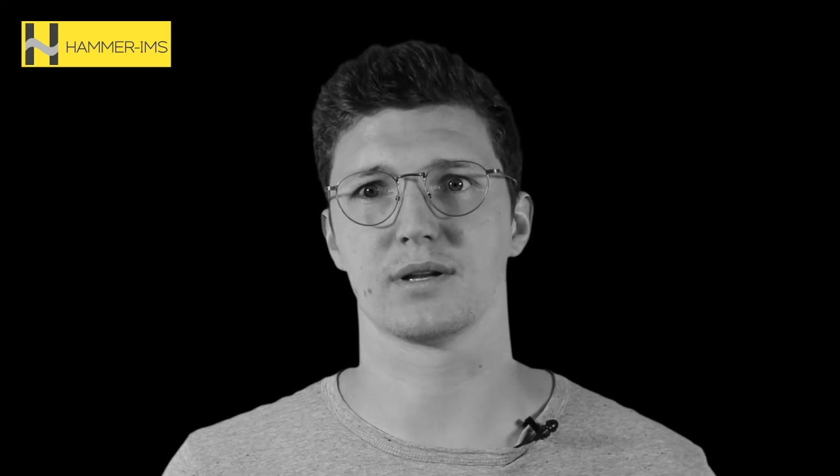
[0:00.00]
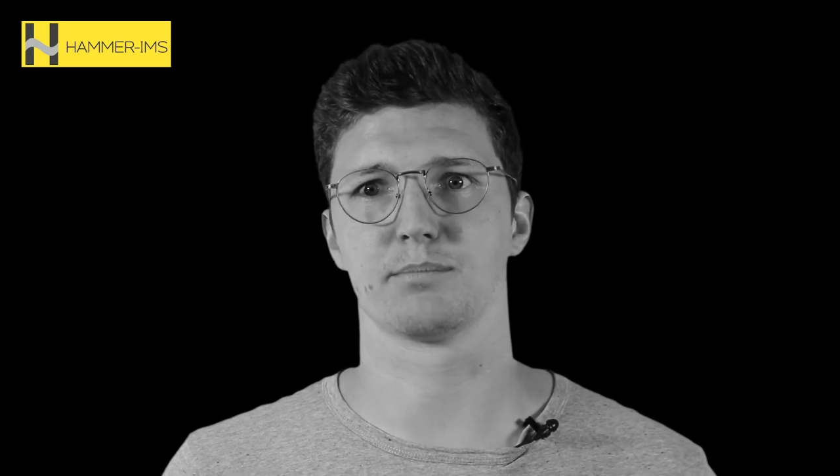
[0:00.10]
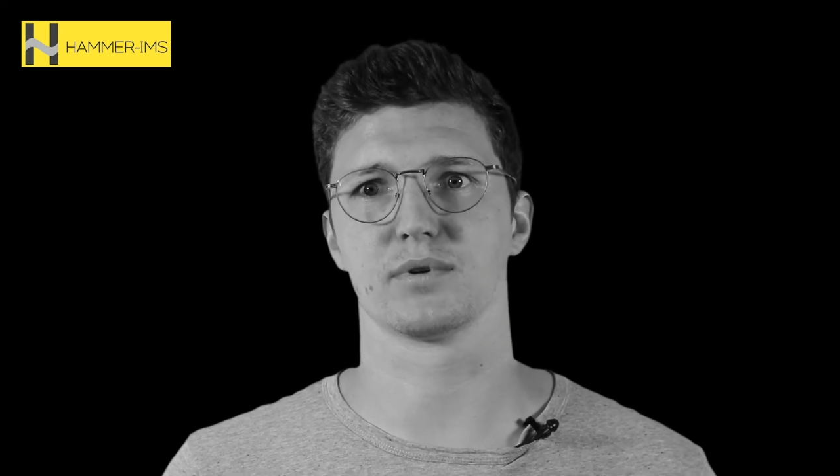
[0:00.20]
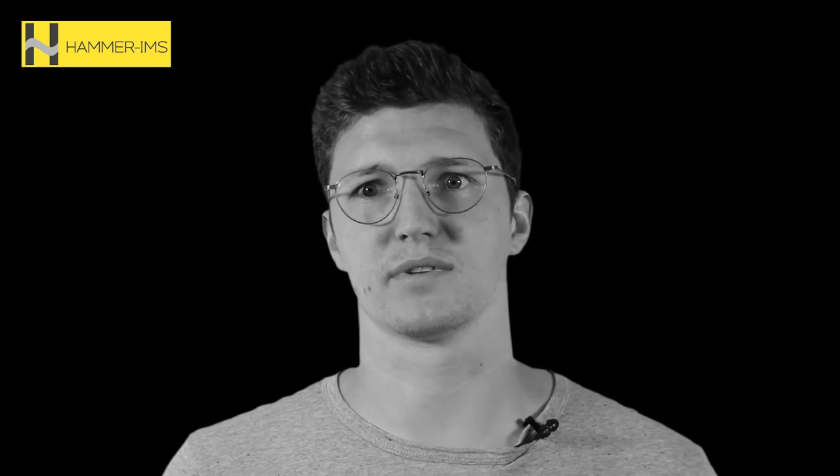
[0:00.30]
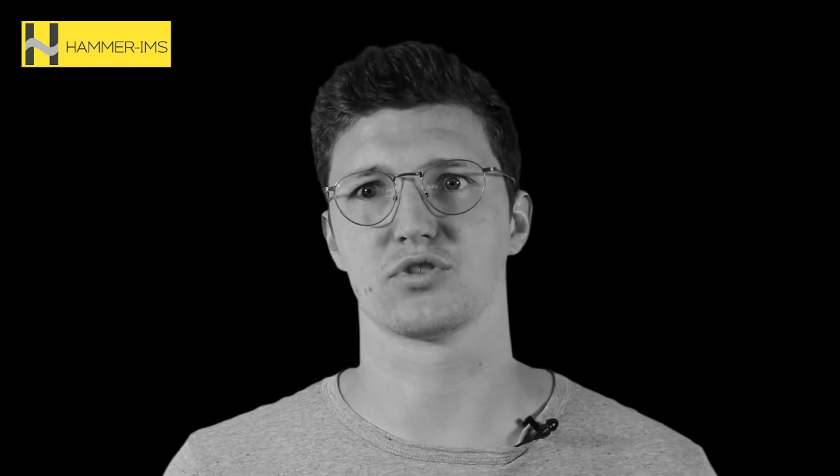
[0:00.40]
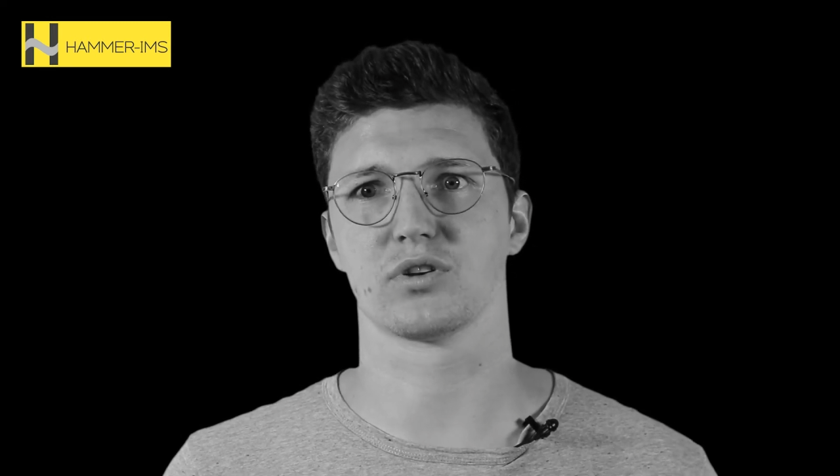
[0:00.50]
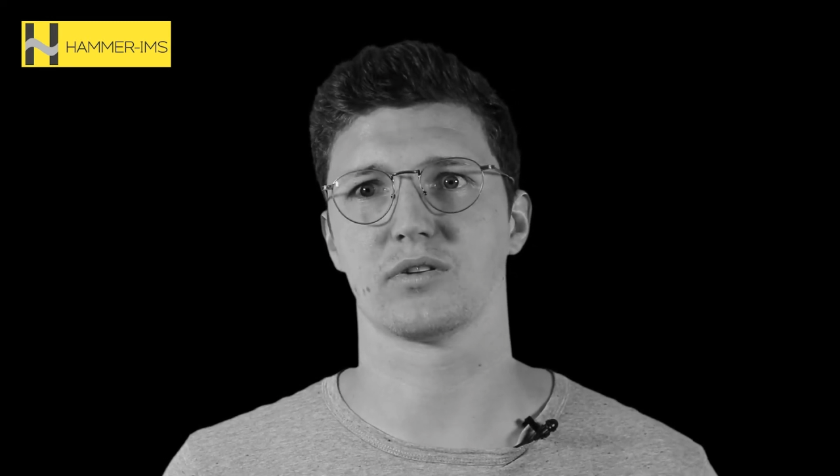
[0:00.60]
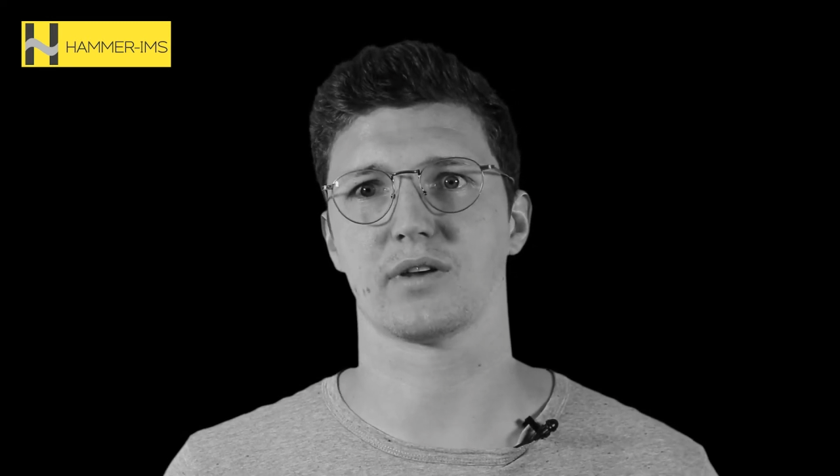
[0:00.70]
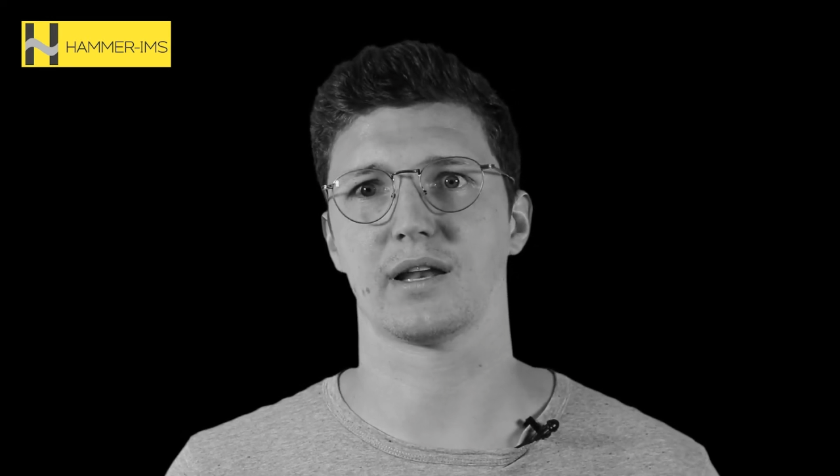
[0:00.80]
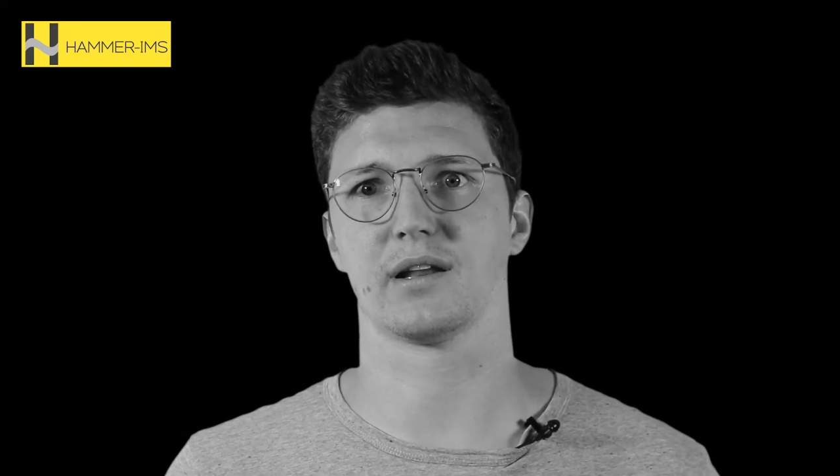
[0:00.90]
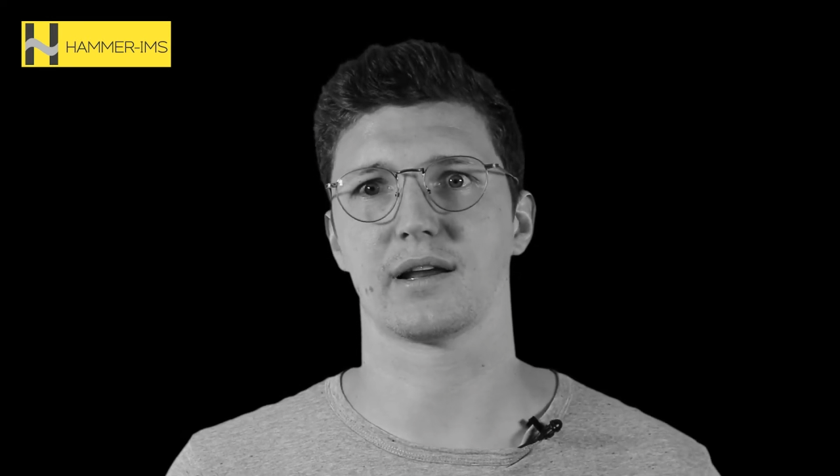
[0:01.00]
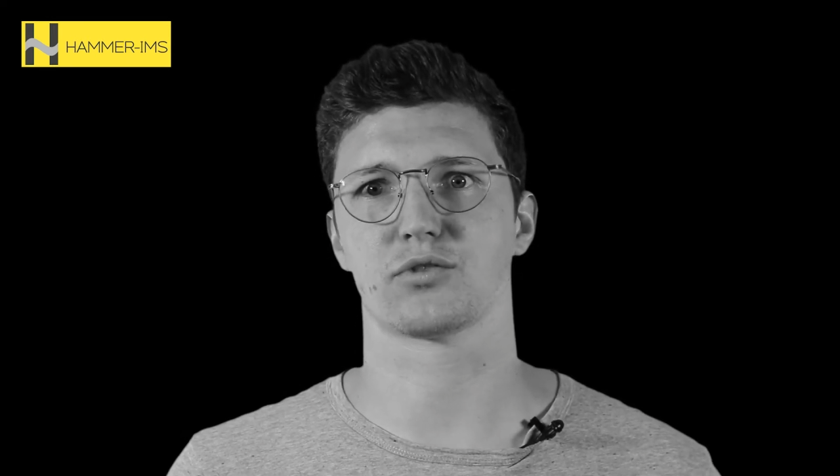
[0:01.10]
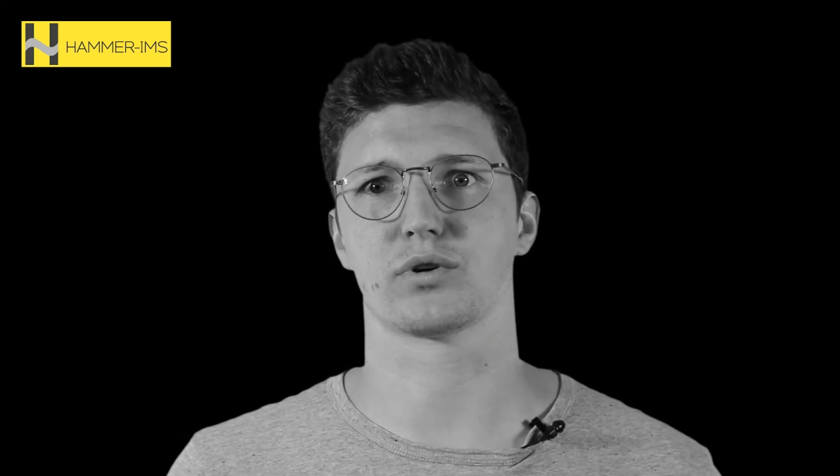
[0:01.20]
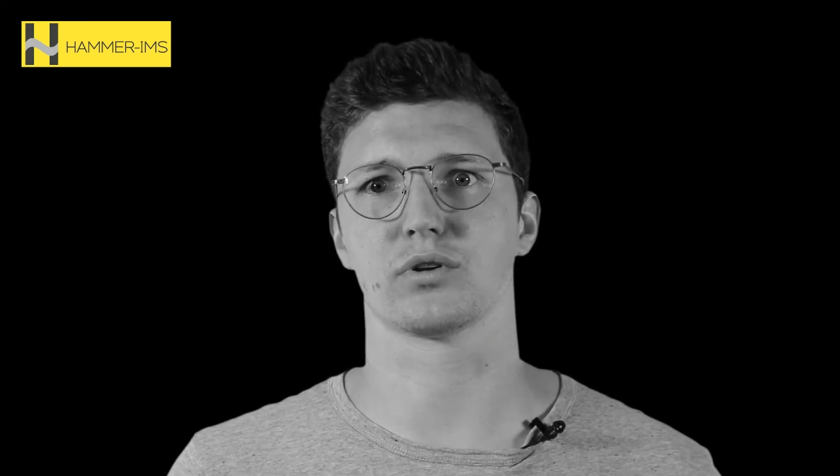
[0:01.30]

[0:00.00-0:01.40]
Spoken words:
positioned and electrical